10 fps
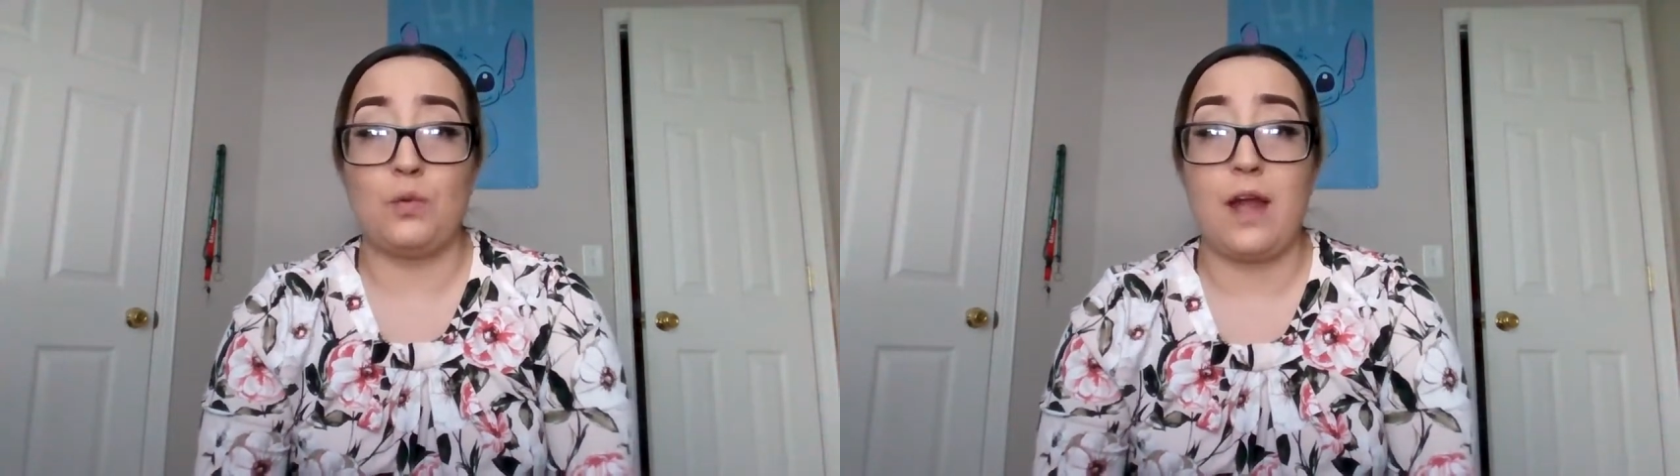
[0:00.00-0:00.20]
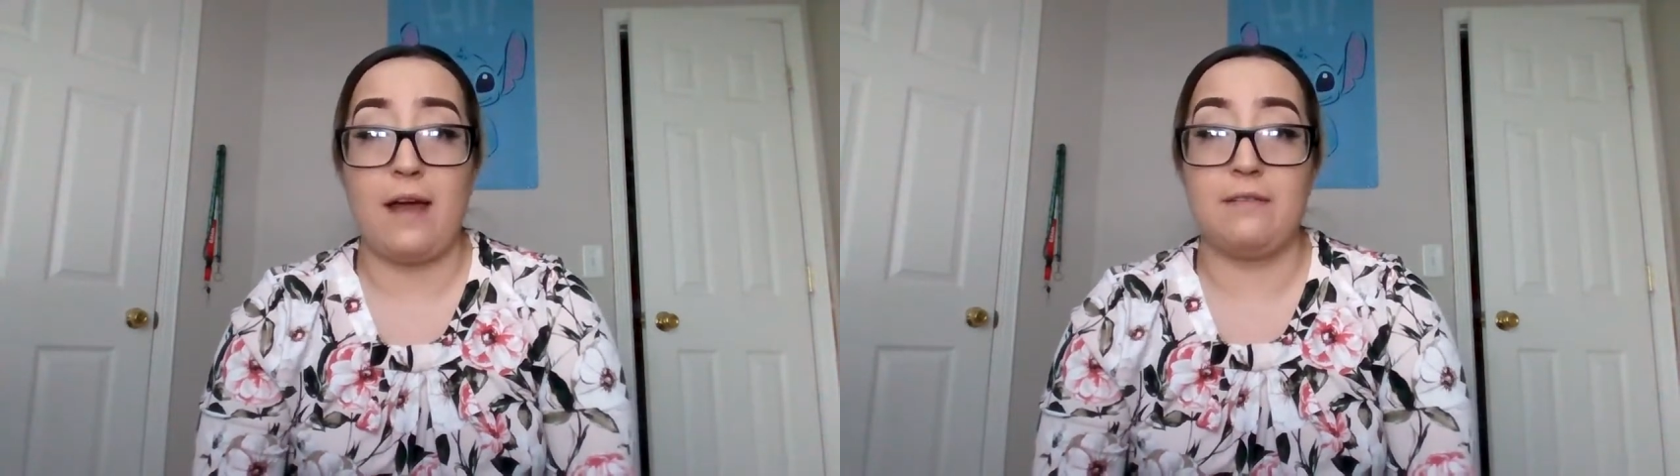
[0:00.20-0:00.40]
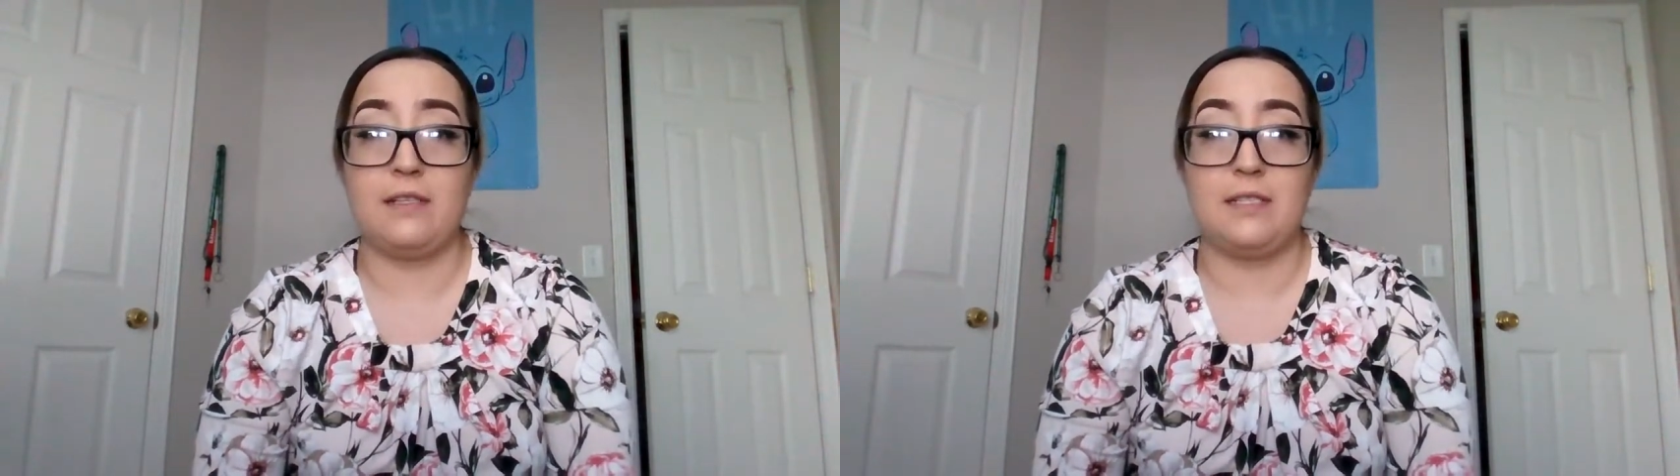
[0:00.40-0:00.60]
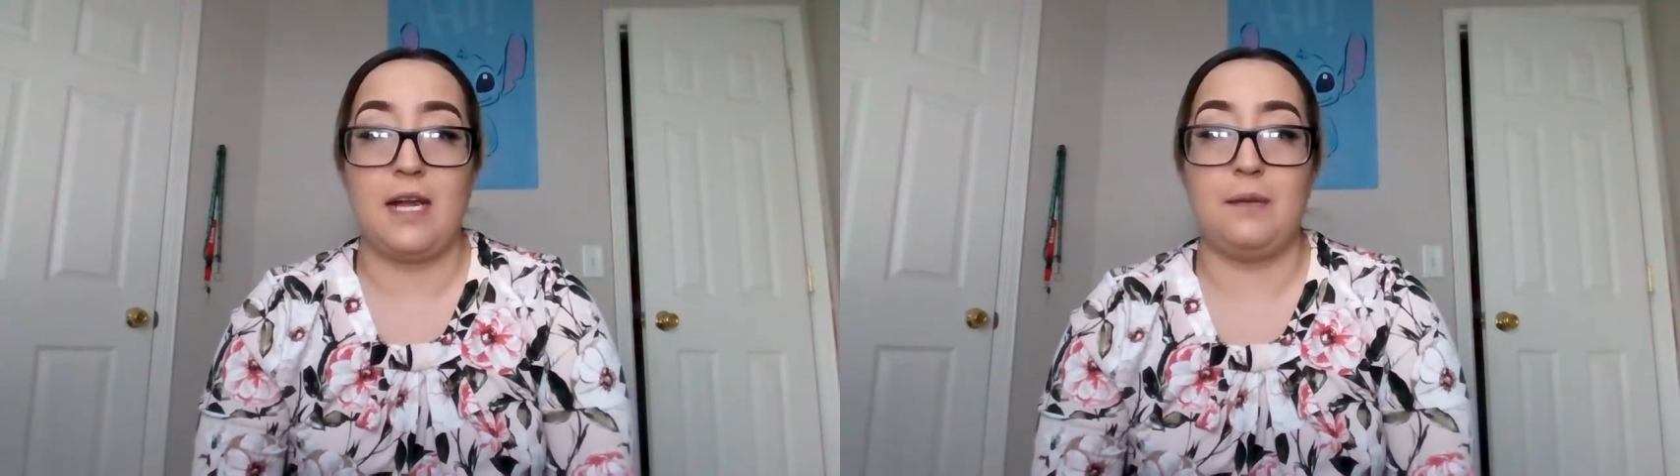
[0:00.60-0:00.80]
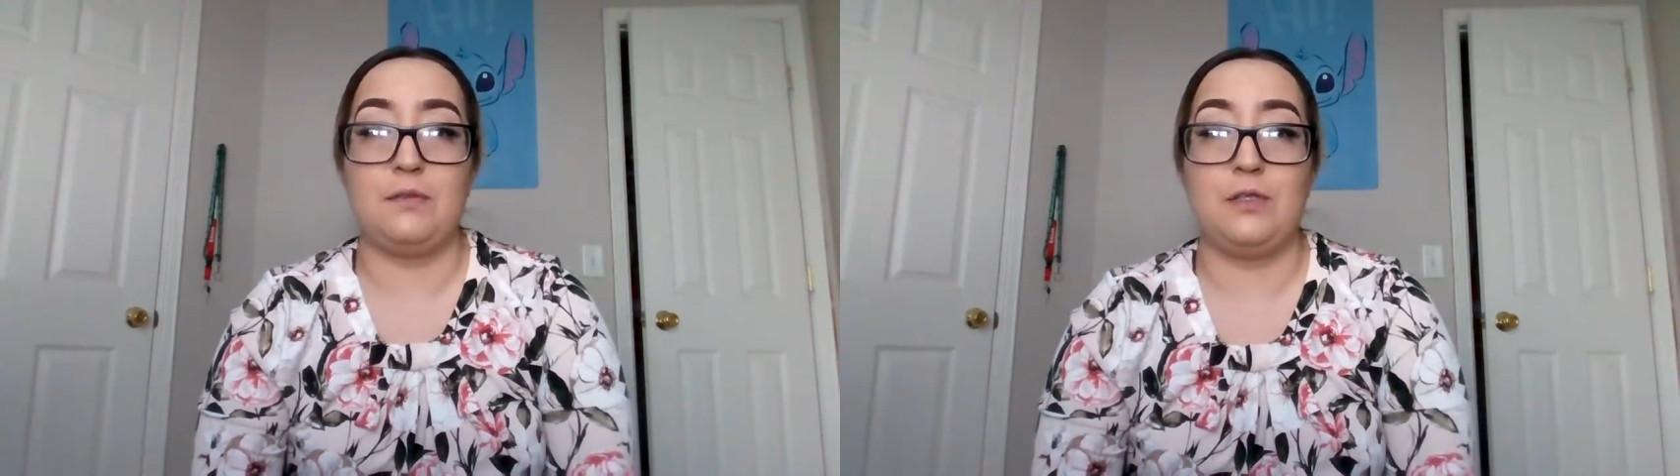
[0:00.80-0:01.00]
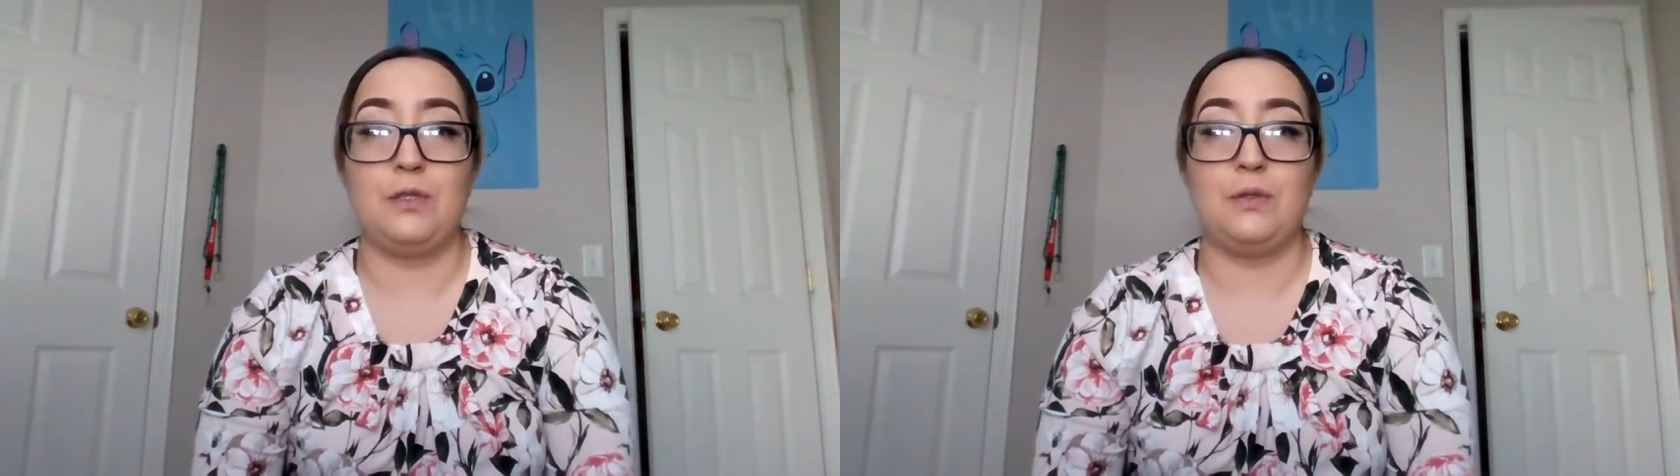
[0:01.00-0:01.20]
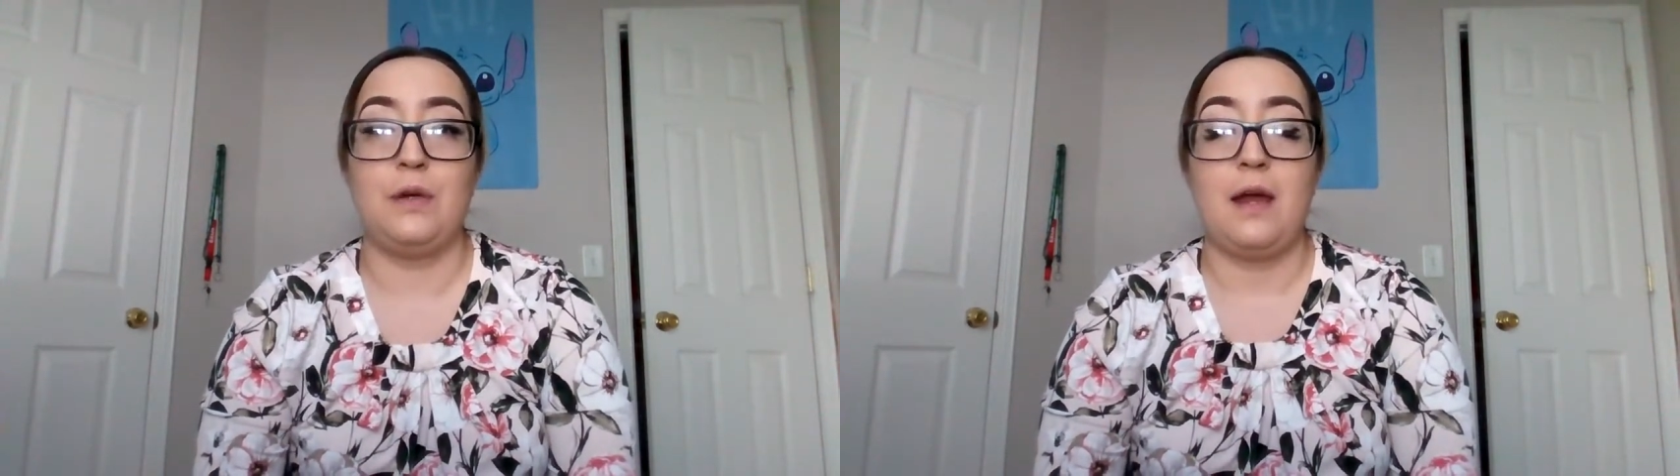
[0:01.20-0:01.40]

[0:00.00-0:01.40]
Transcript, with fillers: have the time to